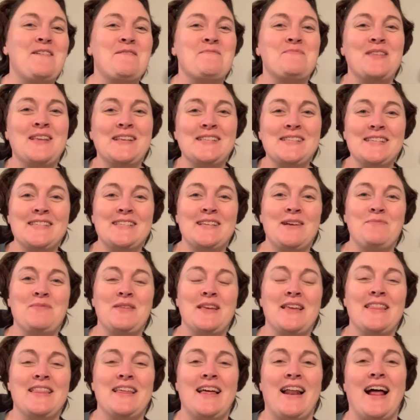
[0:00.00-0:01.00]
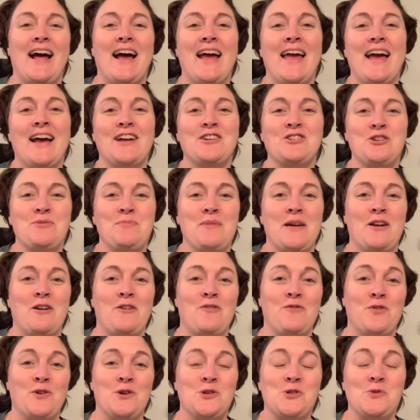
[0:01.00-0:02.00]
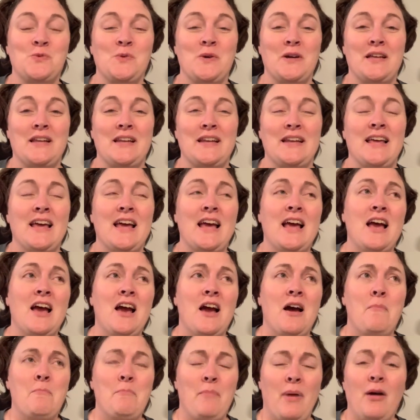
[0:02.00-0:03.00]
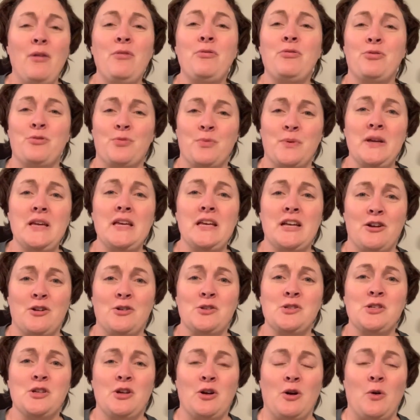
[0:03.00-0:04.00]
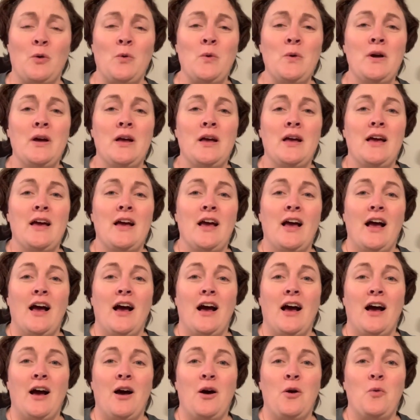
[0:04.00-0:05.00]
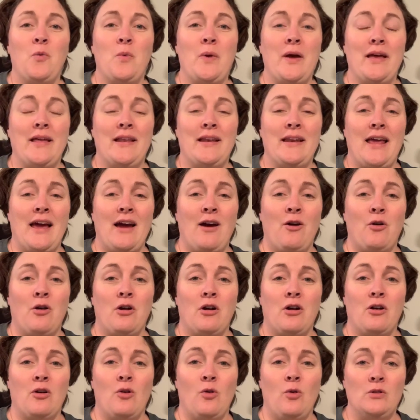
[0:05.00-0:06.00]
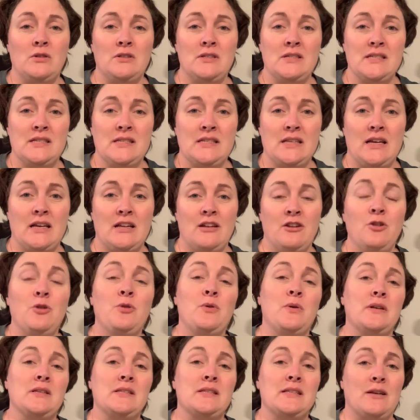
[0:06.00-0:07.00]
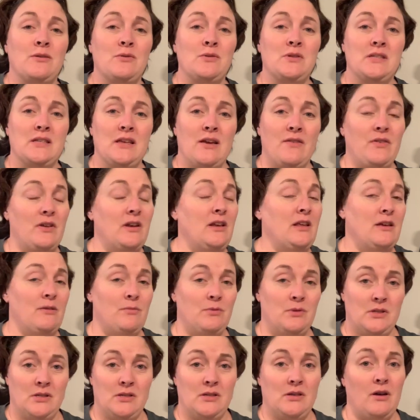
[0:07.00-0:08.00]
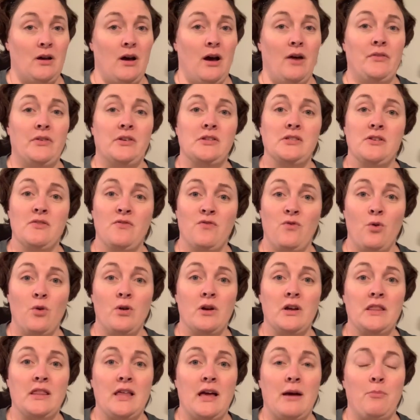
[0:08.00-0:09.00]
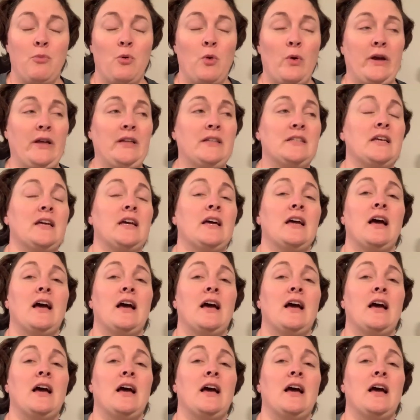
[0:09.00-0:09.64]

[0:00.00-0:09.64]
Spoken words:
This is something that I actually made our first one about 3 years ago when our oldest son, who is now 7, he was obviously 4 at that point.